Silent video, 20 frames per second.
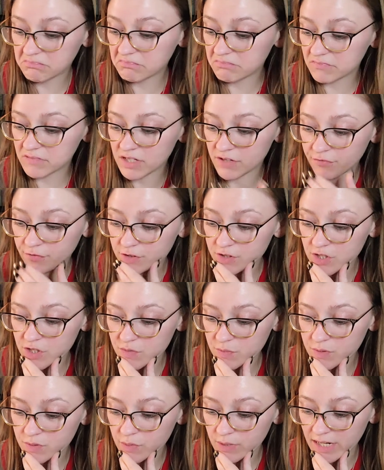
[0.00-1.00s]
differences
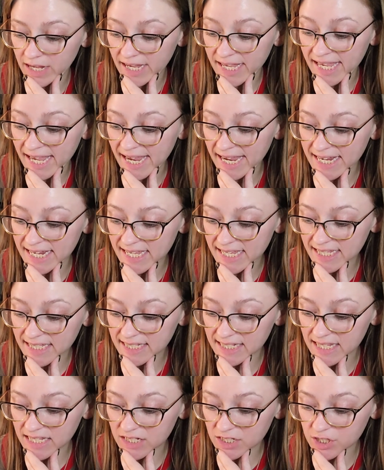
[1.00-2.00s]
between Akkadian
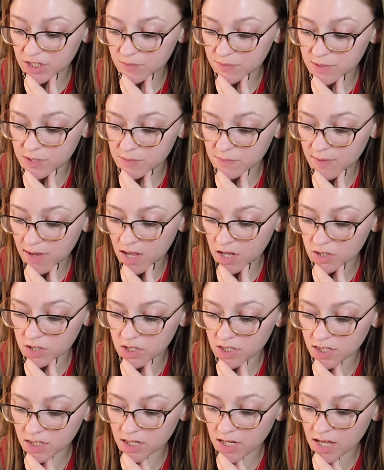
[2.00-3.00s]
and Egyptian
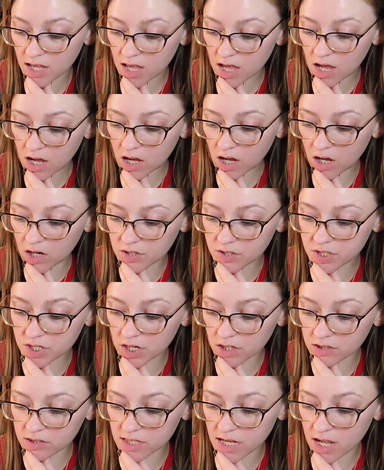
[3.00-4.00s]
magic, uh,
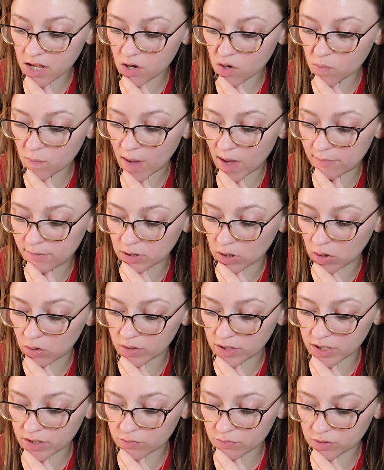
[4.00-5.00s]
Chaldeo
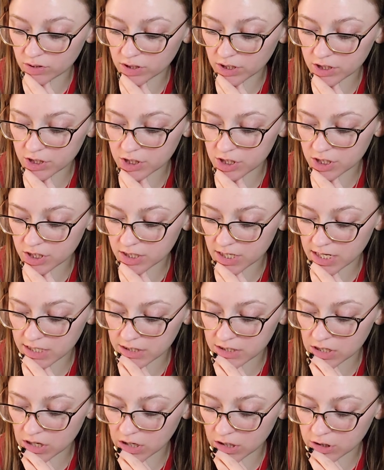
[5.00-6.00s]
Babylonian religion and
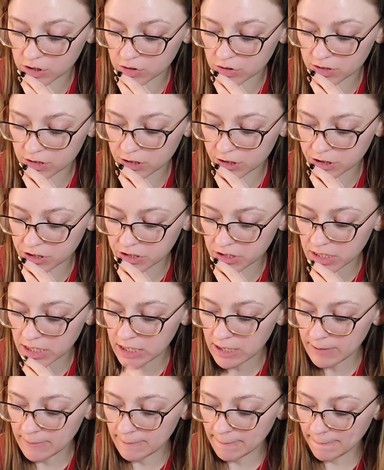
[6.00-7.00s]
doctrines,
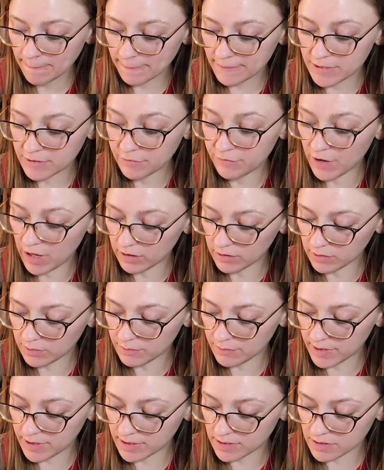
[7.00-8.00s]

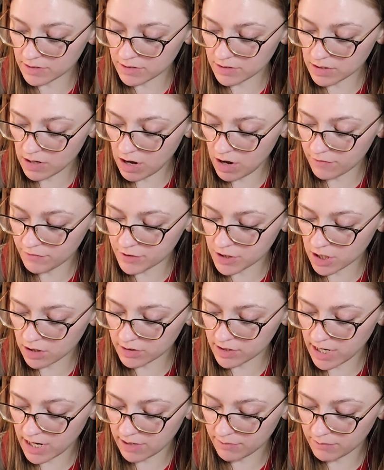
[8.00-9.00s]
developments of
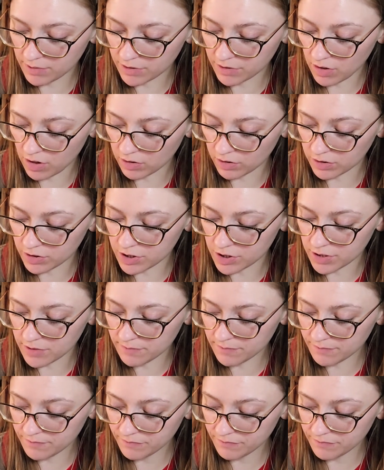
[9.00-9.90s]
Chaldean mythology.